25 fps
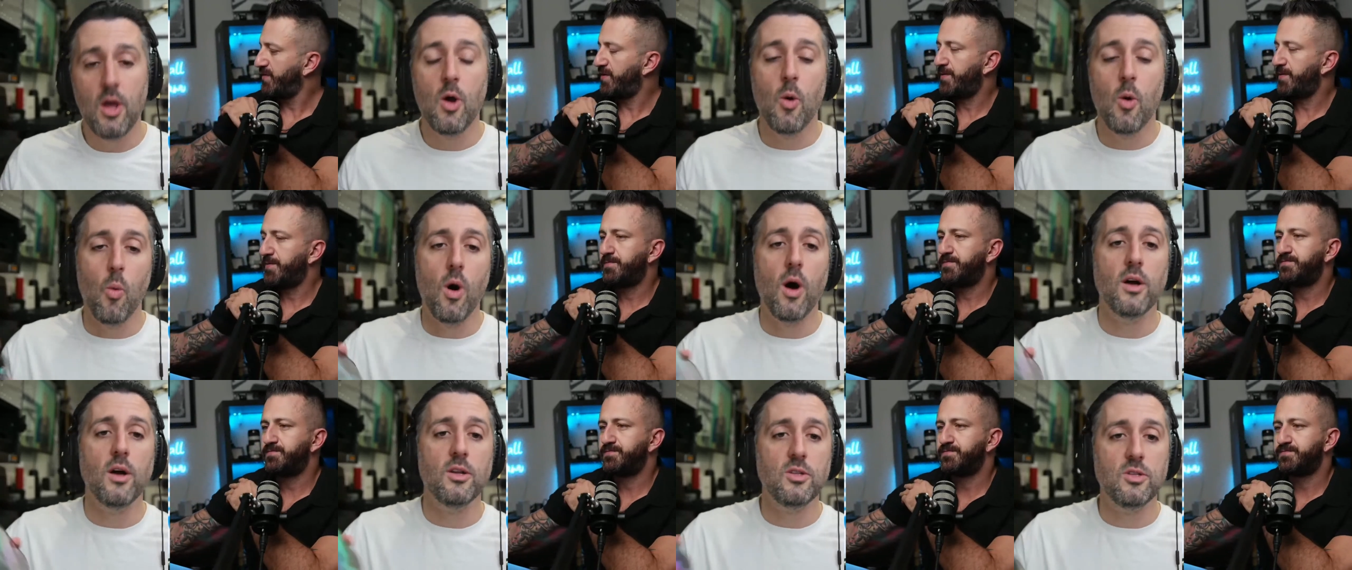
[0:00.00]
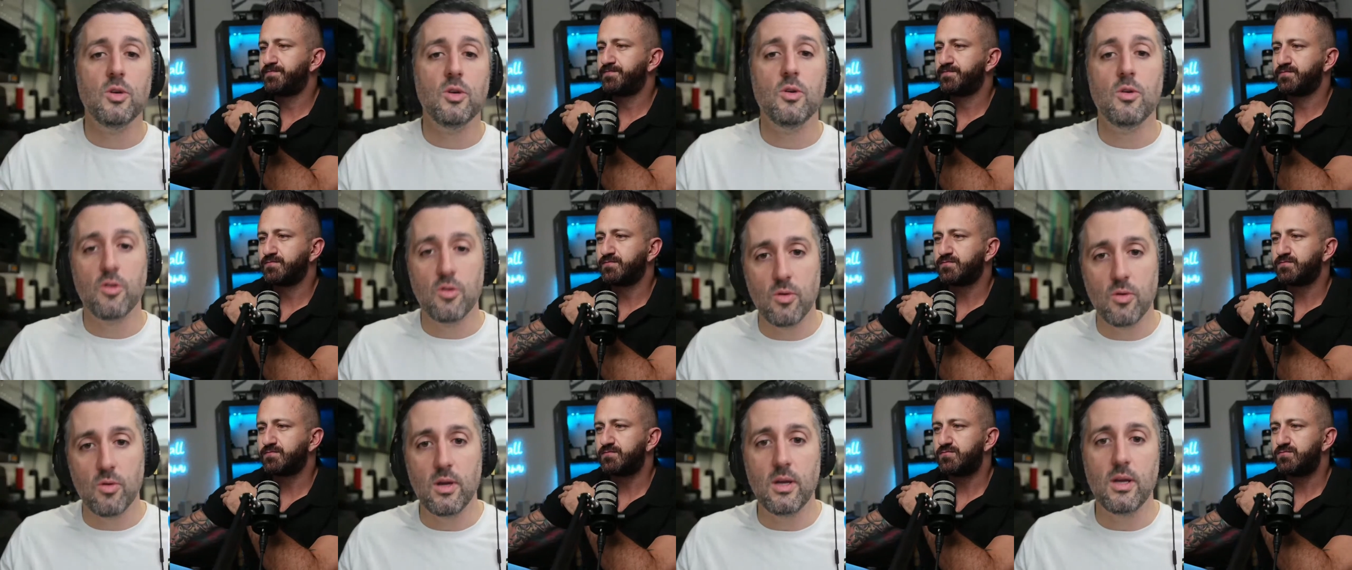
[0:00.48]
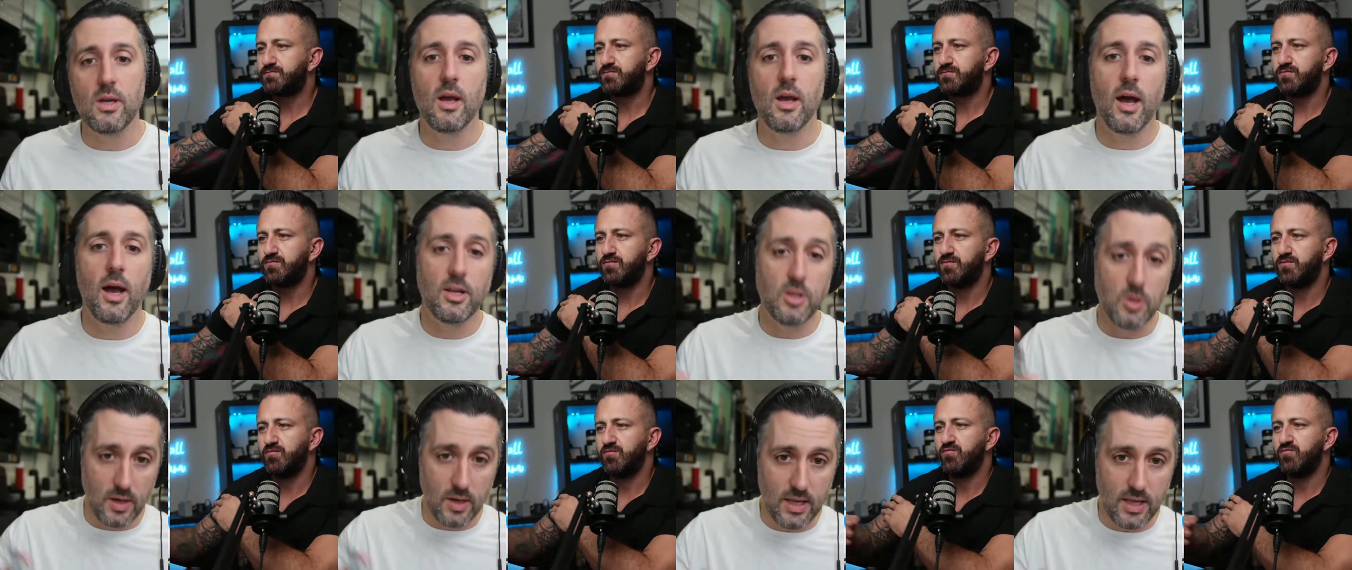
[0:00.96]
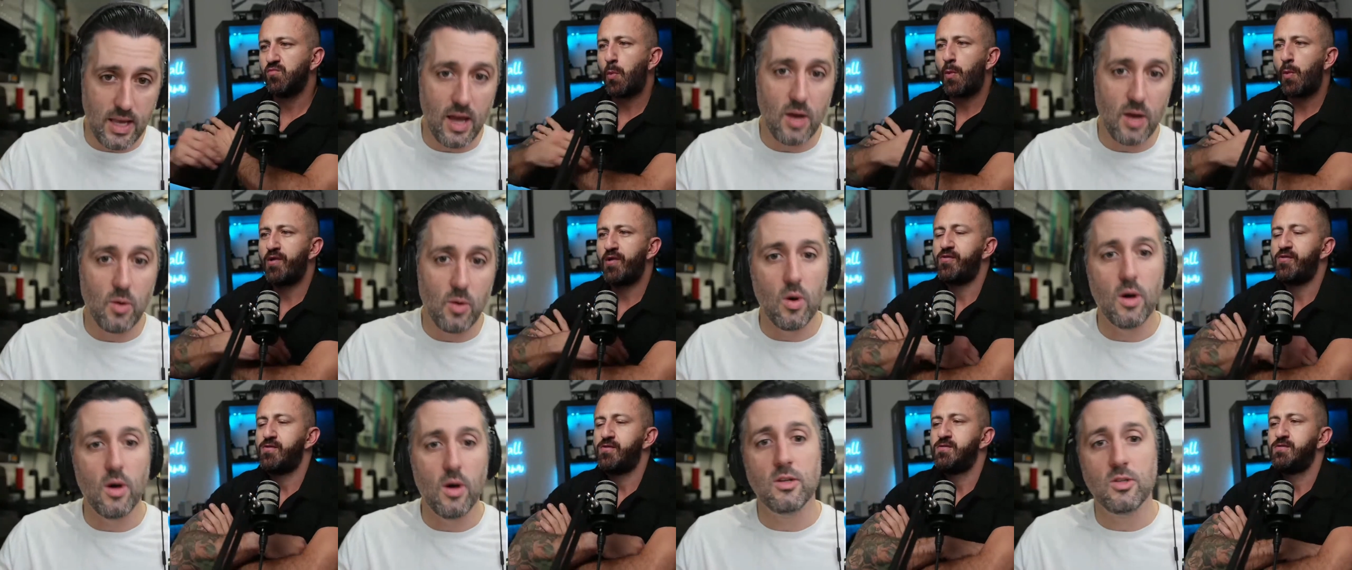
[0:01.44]
Speaker 1: One, two, three. I do it again.
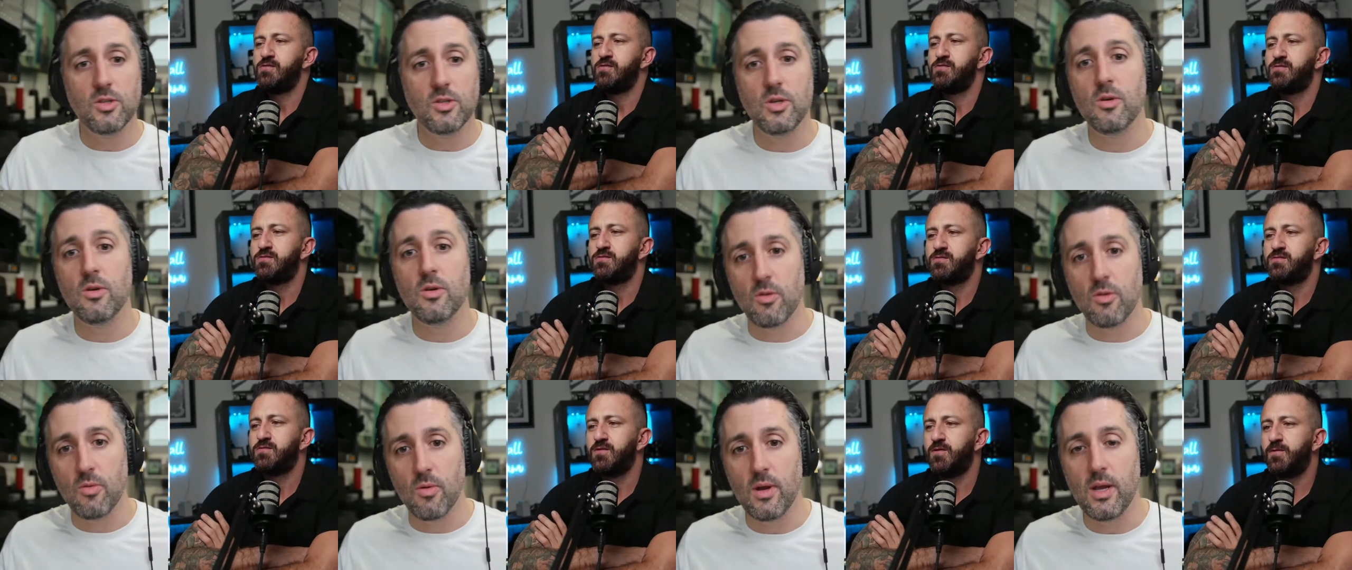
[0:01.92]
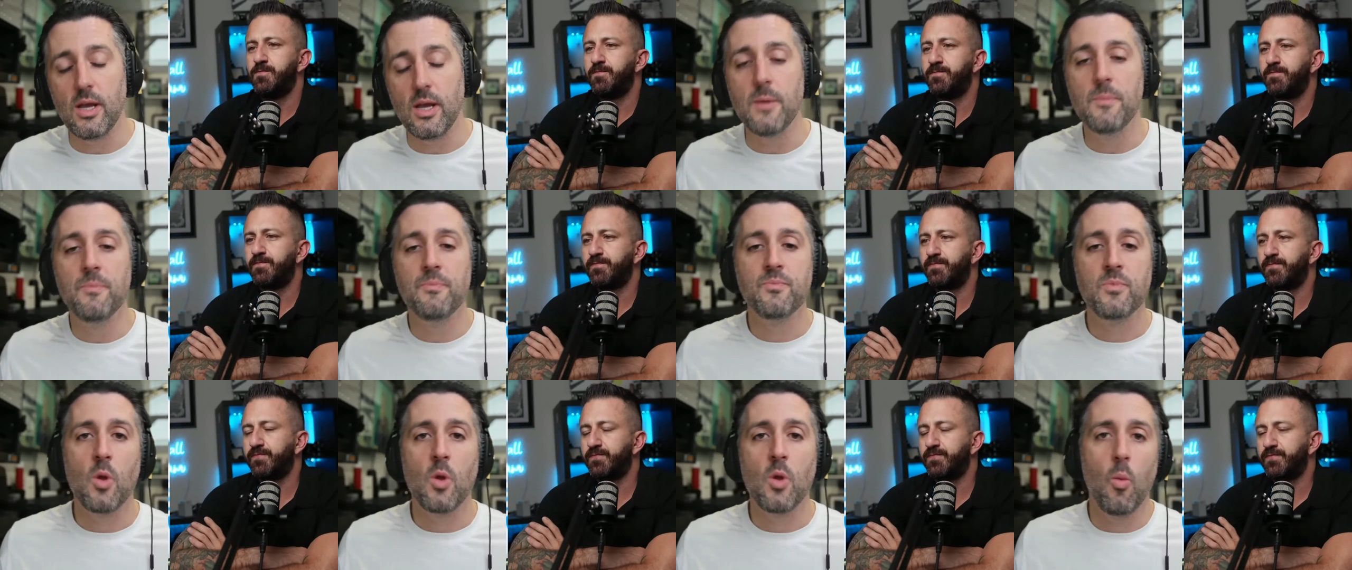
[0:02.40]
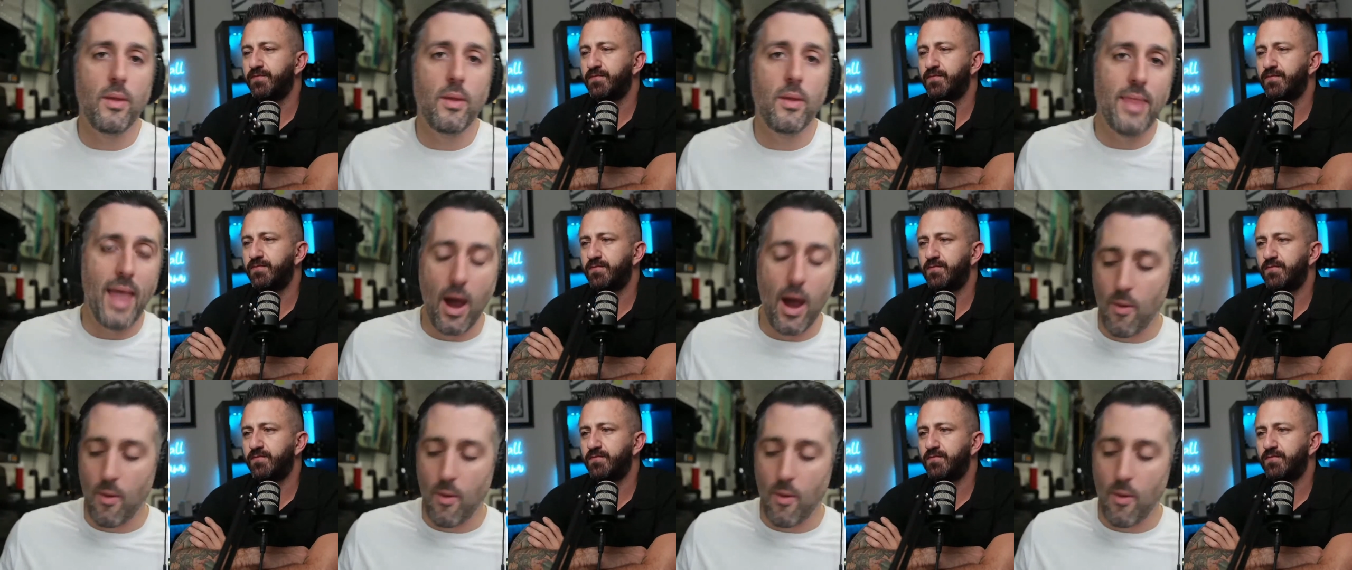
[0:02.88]
One, two, three. Well, now